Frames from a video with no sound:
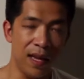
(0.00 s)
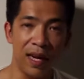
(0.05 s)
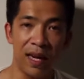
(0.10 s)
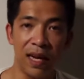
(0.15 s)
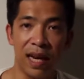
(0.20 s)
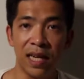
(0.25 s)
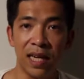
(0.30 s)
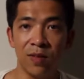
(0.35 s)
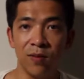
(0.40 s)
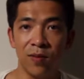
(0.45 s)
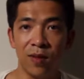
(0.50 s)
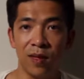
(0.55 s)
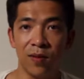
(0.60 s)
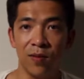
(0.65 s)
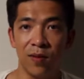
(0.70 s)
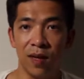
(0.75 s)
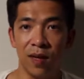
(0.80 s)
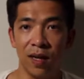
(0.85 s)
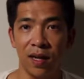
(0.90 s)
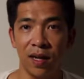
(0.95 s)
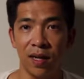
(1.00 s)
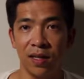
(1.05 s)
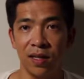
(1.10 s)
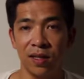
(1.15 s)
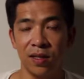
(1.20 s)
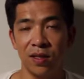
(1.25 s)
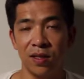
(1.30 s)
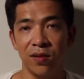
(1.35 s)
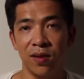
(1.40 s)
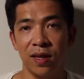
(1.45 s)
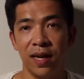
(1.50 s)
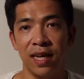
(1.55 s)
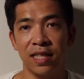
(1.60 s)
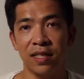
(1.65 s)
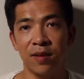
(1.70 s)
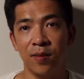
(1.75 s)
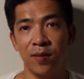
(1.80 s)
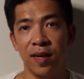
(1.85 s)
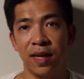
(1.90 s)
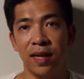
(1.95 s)
and next week we're going to do an
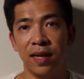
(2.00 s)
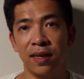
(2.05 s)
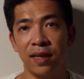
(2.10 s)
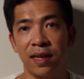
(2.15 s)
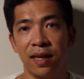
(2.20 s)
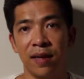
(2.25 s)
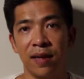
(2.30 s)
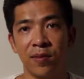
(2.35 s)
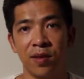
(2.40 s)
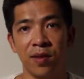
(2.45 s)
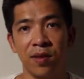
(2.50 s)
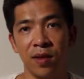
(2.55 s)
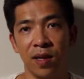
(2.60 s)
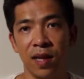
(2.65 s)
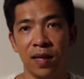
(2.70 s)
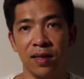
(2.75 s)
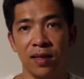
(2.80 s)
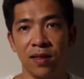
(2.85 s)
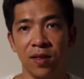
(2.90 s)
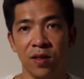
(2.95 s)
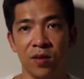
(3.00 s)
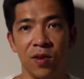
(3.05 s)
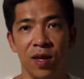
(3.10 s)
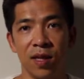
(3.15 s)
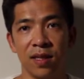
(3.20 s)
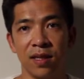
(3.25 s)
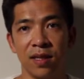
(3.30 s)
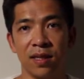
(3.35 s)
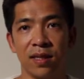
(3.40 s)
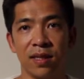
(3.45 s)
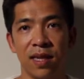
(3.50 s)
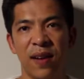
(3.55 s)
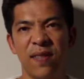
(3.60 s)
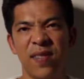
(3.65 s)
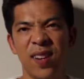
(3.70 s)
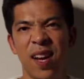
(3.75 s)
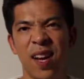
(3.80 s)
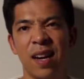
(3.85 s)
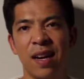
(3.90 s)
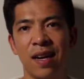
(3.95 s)
Ask Me Anything. I'm still collecting those questions. I
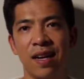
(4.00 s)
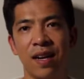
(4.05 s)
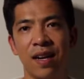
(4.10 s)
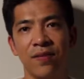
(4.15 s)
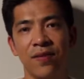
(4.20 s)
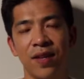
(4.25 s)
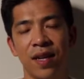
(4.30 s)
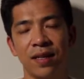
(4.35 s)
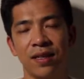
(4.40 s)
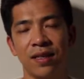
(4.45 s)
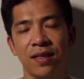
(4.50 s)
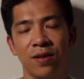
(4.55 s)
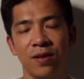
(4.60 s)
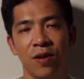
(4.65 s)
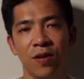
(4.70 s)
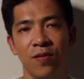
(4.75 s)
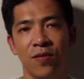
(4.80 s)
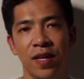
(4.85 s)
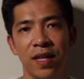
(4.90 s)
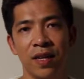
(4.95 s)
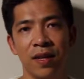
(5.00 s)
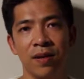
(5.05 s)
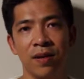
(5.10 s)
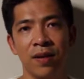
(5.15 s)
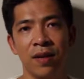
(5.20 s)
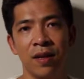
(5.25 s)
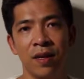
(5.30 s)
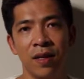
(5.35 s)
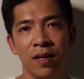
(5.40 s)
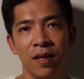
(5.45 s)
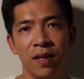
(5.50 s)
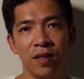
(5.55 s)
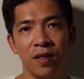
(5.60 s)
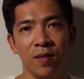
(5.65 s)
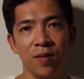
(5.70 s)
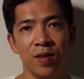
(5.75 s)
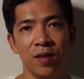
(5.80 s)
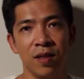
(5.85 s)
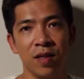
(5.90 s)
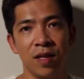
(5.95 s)
haven't gotten enough yet to do a whole video, so
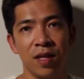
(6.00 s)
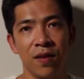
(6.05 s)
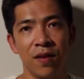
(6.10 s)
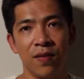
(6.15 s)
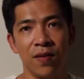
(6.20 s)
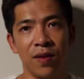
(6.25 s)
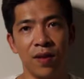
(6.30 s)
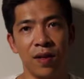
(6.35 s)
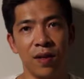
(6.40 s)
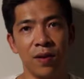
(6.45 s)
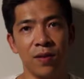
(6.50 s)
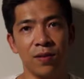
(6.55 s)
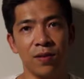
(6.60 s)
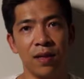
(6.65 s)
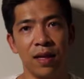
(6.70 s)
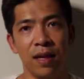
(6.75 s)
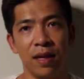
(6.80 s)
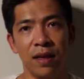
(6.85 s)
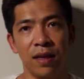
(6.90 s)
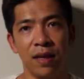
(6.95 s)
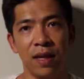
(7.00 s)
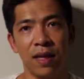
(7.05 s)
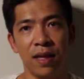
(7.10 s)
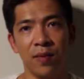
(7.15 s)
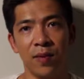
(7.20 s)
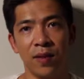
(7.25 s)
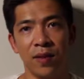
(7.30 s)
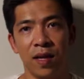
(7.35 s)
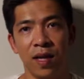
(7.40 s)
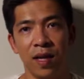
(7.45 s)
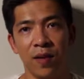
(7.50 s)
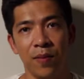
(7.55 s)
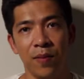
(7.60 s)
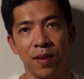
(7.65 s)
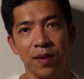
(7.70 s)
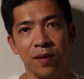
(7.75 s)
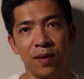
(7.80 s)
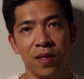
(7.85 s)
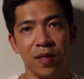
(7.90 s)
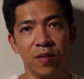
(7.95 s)
I'm still looking for those. And then I'm going to talk
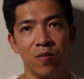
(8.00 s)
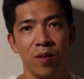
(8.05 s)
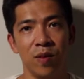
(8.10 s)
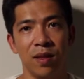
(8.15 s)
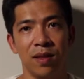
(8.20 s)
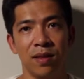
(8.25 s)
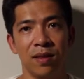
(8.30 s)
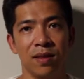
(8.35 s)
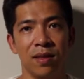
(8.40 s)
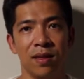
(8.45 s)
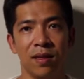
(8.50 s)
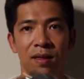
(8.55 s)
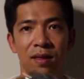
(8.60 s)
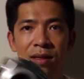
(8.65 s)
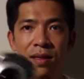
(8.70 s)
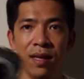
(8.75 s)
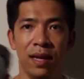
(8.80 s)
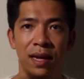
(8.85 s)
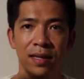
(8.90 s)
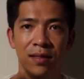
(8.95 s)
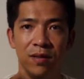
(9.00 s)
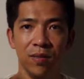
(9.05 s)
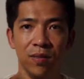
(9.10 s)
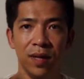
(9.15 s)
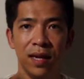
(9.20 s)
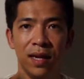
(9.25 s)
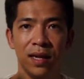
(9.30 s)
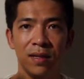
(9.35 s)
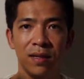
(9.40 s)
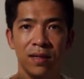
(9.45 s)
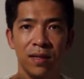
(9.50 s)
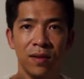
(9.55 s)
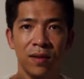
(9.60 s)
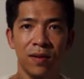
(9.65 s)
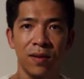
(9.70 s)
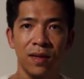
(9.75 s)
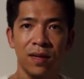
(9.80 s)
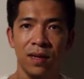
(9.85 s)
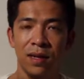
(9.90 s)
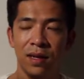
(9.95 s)
about this beast, the Hasselblad. So
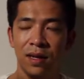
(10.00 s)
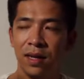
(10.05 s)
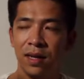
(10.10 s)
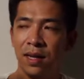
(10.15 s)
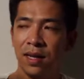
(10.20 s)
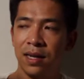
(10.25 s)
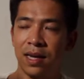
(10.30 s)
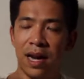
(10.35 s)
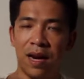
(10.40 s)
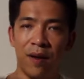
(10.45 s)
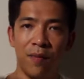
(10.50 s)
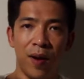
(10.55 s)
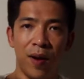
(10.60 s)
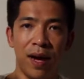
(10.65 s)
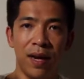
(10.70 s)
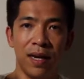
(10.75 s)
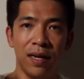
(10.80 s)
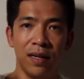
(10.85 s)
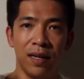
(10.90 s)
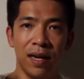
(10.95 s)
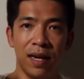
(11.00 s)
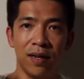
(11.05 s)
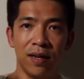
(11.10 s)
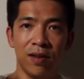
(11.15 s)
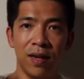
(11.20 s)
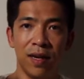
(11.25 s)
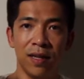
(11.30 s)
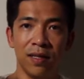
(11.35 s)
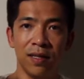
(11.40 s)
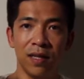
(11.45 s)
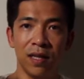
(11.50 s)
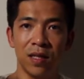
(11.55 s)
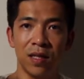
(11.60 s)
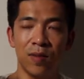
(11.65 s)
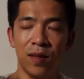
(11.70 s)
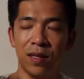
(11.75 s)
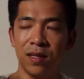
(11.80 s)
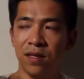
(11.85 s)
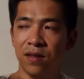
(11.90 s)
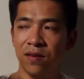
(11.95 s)
kind of bought it, kind of crazy
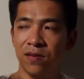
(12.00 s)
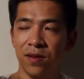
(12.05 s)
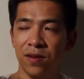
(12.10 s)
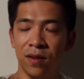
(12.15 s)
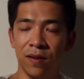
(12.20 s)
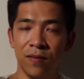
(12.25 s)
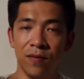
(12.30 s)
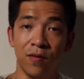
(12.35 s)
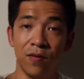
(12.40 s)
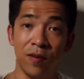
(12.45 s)
expensive, or